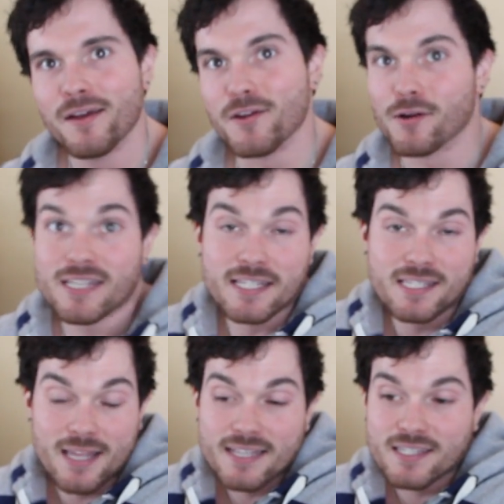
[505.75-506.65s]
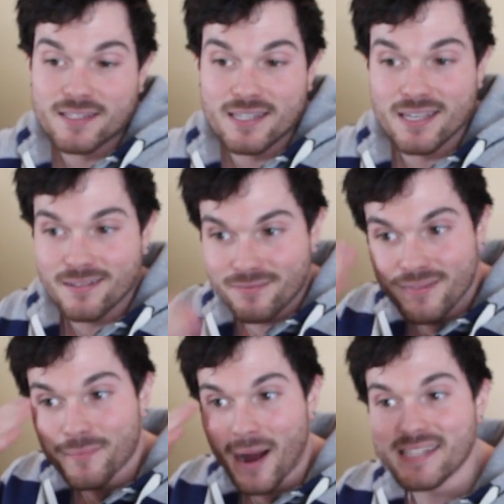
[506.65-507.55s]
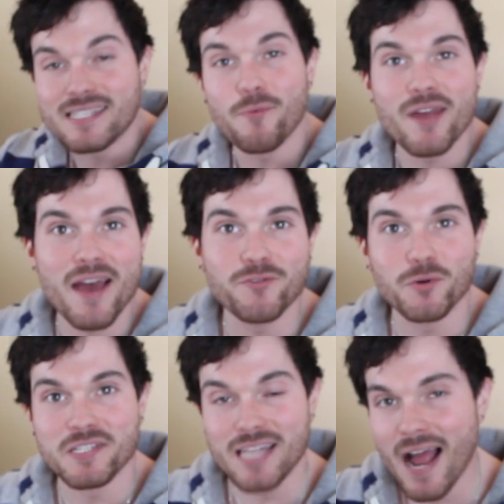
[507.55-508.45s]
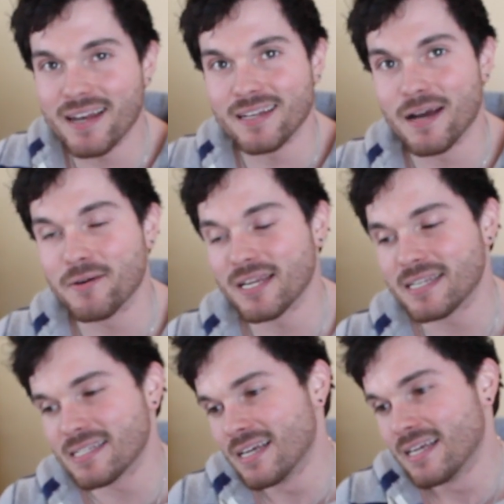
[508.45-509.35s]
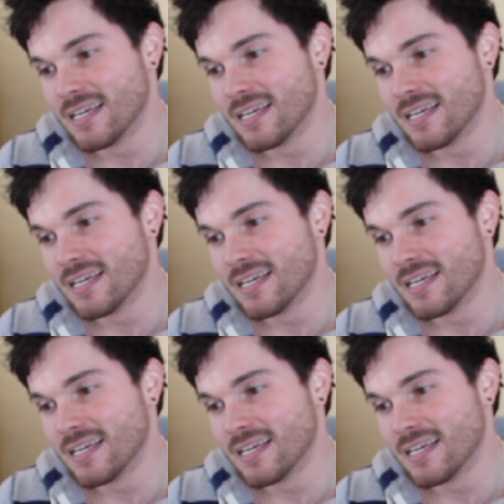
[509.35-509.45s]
Because that's the mindset we have towards dieting nowadays.